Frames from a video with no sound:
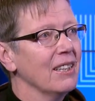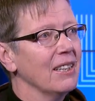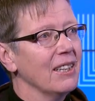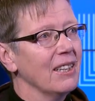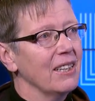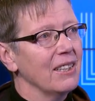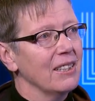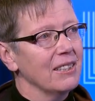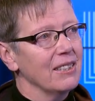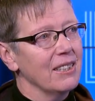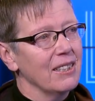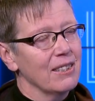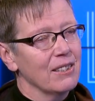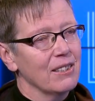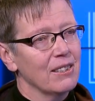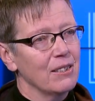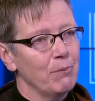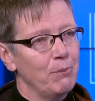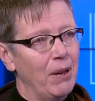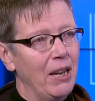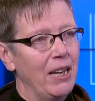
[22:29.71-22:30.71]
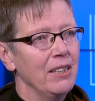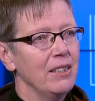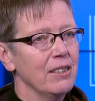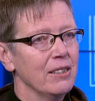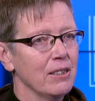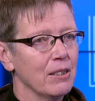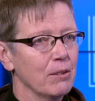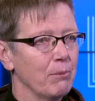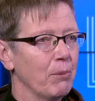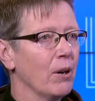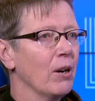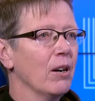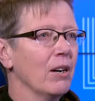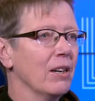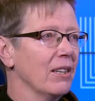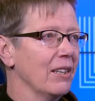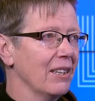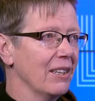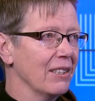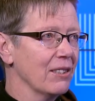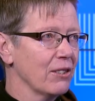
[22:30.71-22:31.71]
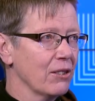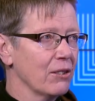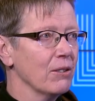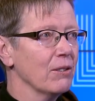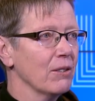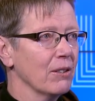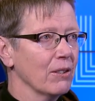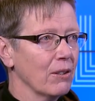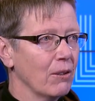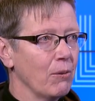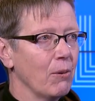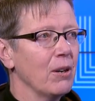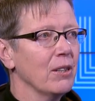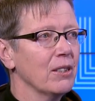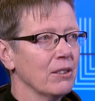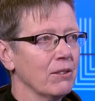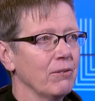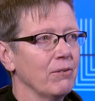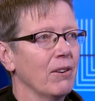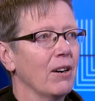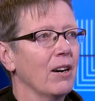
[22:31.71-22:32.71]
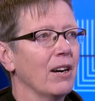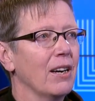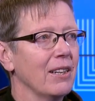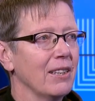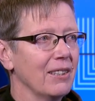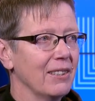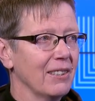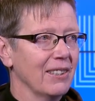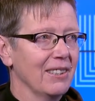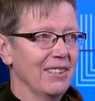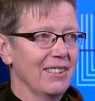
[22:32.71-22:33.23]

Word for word: it is dependent upon a certain quantified